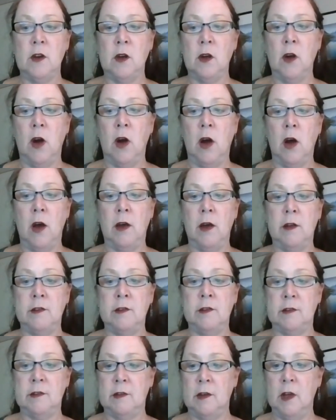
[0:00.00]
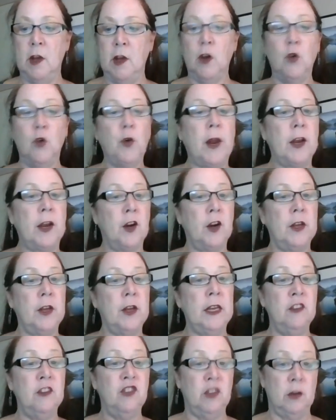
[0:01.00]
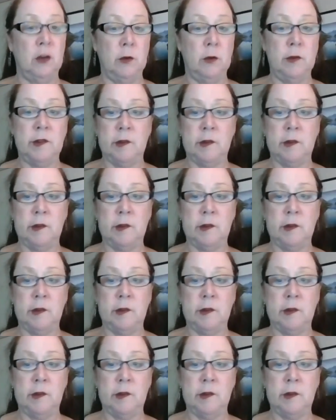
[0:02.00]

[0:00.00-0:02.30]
cause greater issues.